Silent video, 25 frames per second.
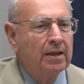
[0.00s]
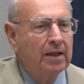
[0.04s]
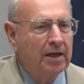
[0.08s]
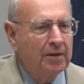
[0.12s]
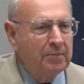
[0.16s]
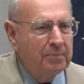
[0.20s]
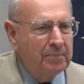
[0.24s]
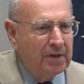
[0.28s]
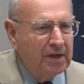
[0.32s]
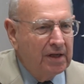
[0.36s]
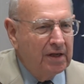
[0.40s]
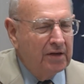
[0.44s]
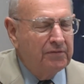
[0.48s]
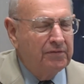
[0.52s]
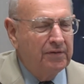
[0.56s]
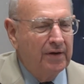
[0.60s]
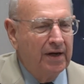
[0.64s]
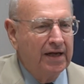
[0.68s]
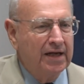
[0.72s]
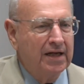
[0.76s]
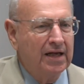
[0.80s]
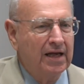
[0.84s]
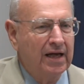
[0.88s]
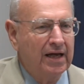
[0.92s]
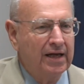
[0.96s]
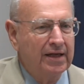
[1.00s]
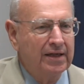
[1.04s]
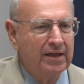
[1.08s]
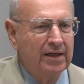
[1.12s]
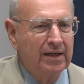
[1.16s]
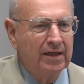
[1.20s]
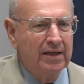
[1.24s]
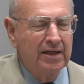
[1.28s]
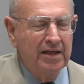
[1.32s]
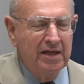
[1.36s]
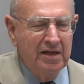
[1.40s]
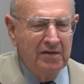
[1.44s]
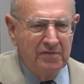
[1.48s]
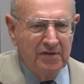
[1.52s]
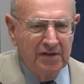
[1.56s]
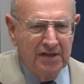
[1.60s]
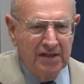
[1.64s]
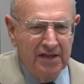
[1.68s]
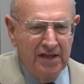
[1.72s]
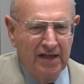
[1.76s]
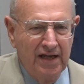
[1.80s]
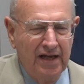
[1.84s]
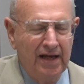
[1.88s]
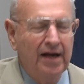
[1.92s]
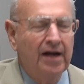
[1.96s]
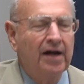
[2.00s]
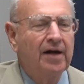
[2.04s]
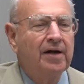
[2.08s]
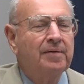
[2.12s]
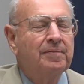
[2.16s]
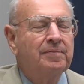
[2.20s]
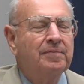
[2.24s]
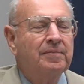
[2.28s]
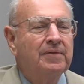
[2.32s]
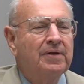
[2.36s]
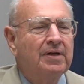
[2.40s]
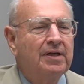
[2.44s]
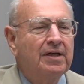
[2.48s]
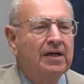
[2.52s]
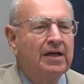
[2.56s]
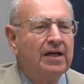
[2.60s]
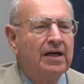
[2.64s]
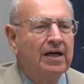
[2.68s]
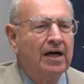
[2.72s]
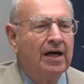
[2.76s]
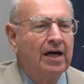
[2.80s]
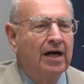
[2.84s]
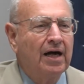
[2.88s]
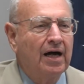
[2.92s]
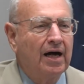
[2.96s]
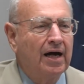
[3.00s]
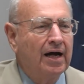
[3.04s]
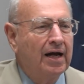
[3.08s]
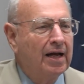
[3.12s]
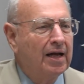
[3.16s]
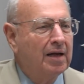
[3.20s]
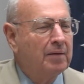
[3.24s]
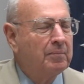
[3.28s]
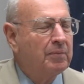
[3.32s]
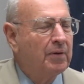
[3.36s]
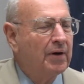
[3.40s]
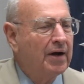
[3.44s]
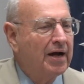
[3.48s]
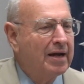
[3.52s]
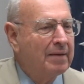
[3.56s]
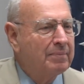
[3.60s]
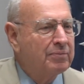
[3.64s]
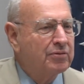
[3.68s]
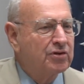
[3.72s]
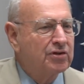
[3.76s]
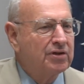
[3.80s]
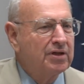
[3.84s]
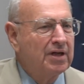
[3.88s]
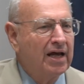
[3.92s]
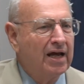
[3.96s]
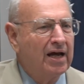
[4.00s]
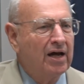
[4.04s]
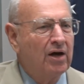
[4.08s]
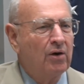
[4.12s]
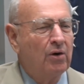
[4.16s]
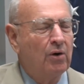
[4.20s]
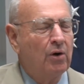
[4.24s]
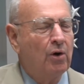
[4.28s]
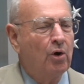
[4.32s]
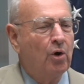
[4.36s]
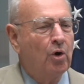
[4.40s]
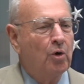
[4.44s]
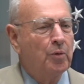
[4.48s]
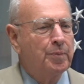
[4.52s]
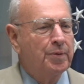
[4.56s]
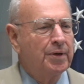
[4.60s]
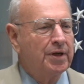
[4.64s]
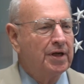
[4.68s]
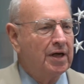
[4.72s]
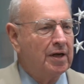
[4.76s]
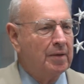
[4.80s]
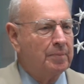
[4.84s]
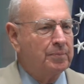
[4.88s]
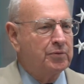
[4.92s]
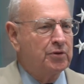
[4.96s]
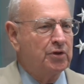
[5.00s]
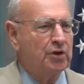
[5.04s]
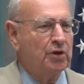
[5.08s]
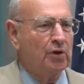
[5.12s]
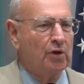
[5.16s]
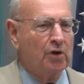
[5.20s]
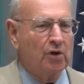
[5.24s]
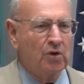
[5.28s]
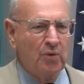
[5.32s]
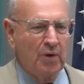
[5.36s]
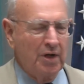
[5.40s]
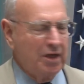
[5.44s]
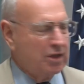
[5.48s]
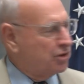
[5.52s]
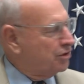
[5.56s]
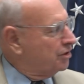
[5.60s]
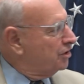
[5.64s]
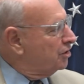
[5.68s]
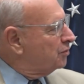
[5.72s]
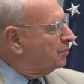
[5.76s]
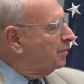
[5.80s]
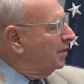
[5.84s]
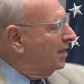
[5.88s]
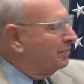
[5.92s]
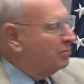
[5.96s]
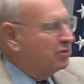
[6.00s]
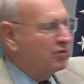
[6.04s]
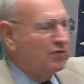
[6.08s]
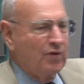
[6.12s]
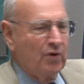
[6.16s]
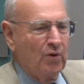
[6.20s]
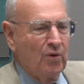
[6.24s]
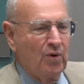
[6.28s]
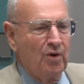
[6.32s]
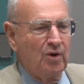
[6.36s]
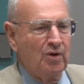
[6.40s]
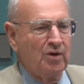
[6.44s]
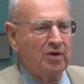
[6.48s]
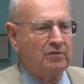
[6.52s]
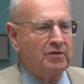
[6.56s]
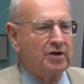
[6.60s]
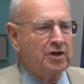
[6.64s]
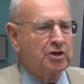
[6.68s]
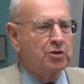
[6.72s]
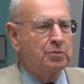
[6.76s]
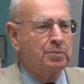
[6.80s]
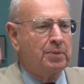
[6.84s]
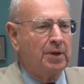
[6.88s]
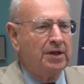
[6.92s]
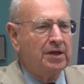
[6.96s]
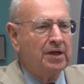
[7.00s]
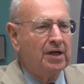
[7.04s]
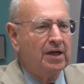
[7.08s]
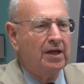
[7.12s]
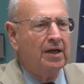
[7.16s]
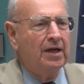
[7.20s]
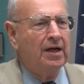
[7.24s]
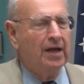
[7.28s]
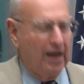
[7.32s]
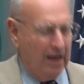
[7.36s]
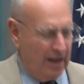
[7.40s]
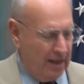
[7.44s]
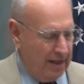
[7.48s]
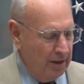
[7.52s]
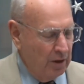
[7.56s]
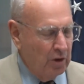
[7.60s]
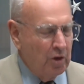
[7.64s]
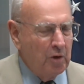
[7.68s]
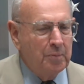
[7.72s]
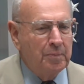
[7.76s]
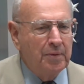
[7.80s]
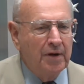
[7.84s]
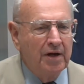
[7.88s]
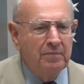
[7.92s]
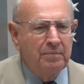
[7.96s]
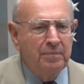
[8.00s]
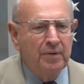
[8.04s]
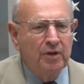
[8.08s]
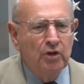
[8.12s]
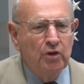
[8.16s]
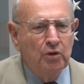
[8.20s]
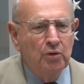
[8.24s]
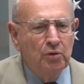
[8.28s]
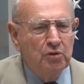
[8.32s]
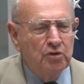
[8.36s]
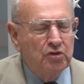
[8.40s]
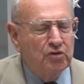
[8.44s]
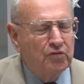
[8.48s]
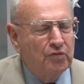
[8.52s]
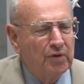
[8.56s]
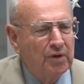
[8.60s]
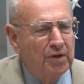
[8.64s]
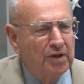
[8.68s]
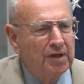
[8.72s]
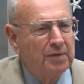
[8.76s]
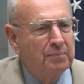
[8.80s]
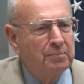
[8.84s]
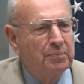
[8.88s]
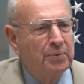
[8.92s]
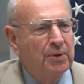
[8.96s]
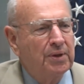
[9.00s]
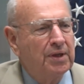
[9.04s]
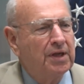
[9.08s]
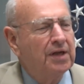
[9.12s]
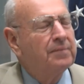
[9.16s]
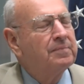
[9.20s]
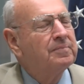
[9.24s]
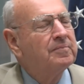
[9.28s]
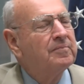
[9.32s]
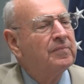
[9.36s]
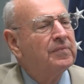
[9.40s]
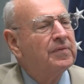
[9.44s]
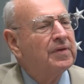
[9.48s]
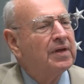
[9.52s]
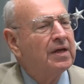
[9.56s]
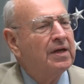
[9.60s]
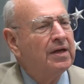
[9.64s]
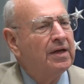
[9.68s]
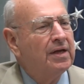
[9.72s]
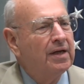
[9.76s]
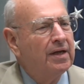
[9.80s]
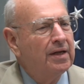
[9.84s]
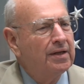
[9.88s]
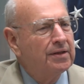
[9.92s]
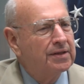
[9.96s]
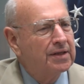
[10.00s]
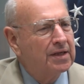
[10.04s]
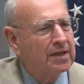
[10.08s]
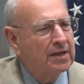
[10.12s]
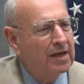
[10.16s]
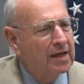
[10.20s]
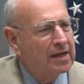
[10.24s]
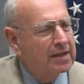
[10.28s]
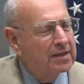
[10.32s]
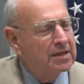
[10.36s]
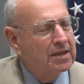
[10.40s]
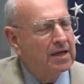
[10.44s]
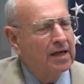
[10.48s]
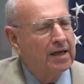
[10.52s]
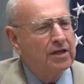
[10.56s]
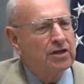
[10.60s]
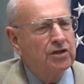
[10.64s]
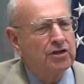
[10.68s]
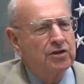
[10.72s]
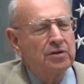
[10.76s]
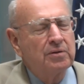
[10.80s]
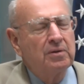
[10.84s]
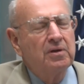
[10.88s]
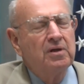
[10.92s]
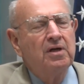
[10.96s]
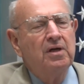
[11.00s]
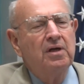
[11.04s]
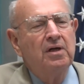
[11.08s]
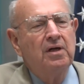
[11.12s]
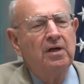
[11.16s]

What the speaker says: Let me, if I can, leave it there. And perhaps now open up to your questions, perhaps for all of us, but I hope I've been useful in putting into context